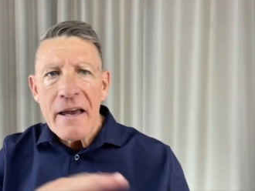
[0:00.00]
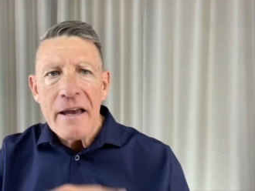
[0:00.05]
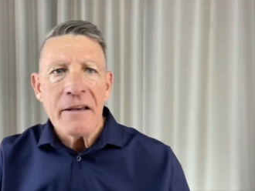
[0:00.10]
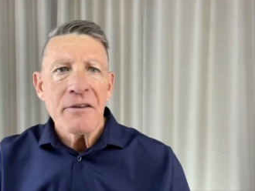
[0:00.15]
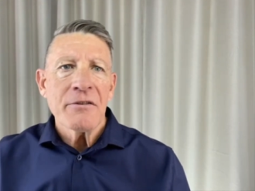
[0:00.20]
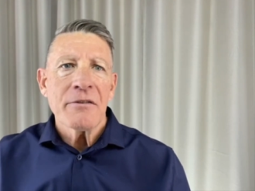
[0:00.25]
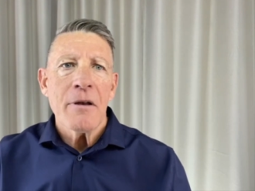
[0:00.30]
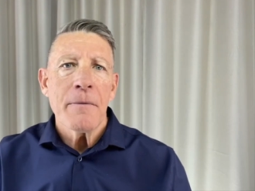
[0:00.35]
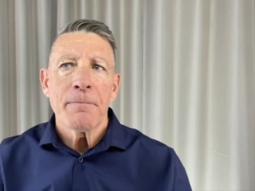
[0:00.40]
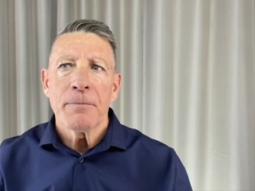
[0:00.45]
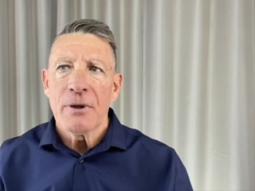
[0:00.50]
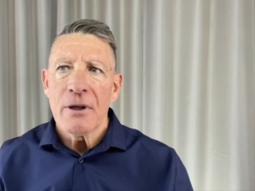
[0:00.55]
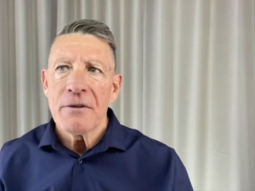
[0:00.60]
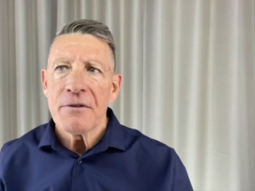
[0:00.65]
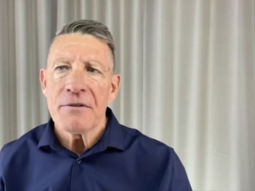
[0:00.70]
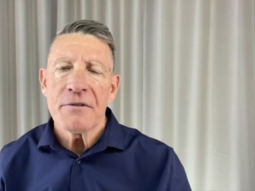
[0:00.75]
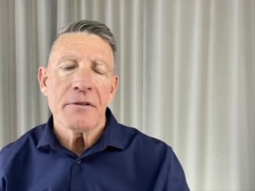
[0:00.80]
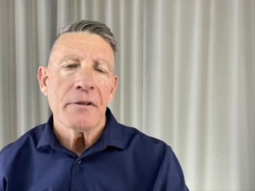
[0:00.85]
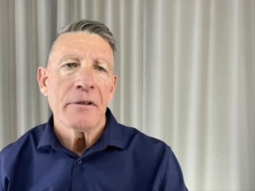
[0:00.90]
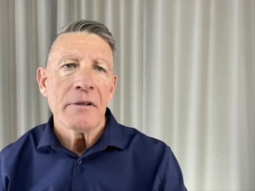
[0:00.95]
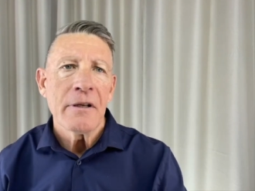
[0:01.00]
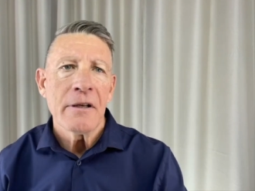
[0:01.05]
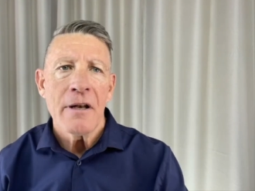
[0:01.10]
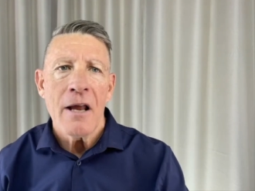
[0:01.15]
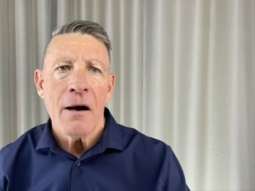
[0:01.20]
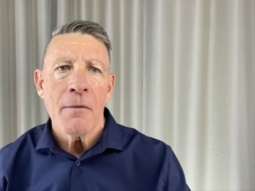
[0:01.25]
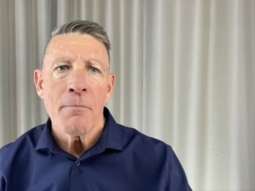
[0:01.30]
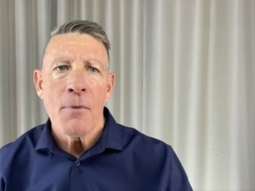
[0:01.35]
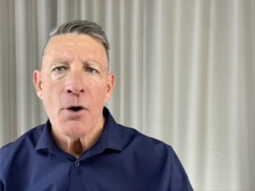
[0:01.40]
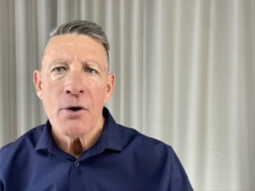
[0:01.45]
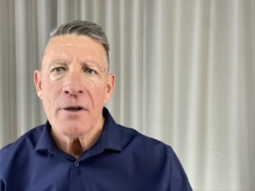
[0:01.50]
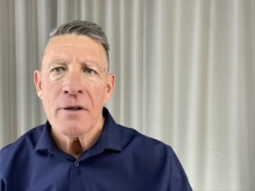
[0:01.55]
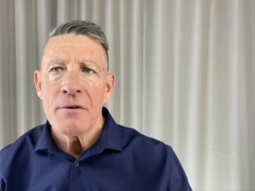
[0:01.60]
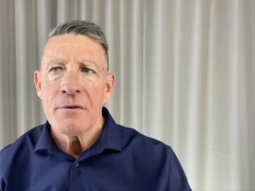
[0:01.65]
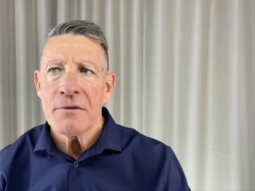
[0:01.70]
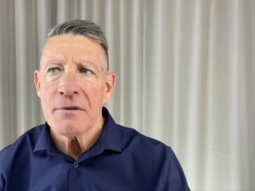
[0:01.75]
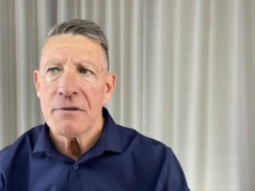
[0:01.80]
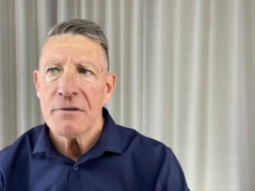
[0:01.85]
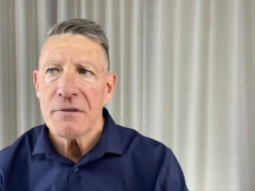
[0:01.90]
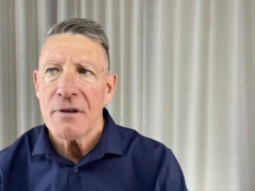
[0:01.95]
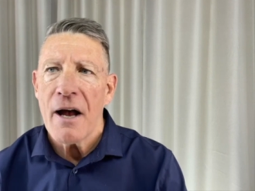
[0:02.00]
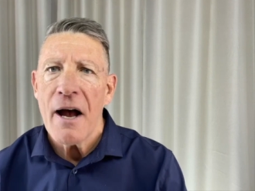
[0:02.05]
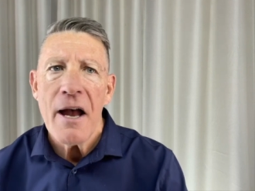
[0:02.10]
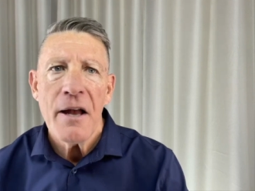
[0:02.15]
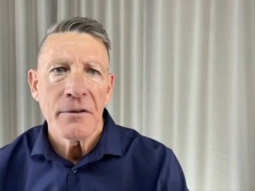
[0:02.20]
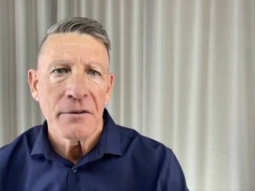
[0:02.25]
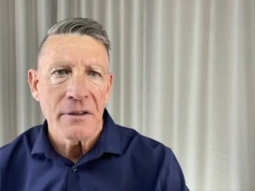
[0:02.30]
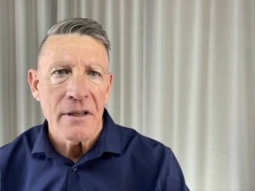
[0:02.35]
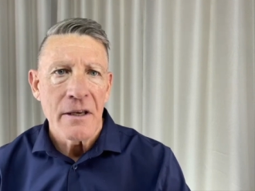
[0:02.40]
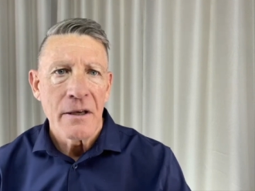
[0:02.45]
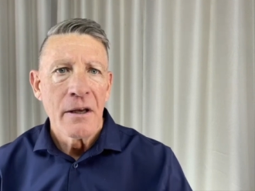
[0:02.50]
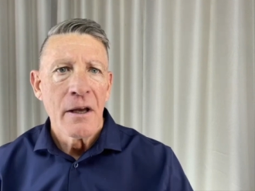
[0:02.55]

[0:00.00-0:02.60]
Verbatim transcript: accepted sin in our modern society.